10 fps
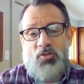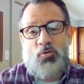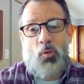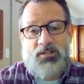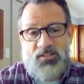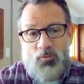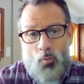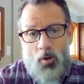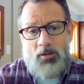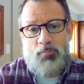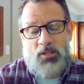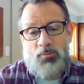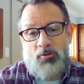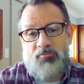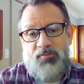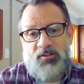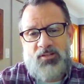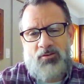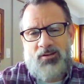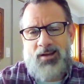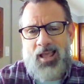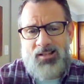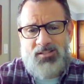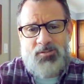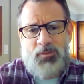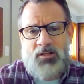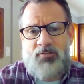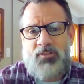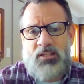21 people filled out an estimate of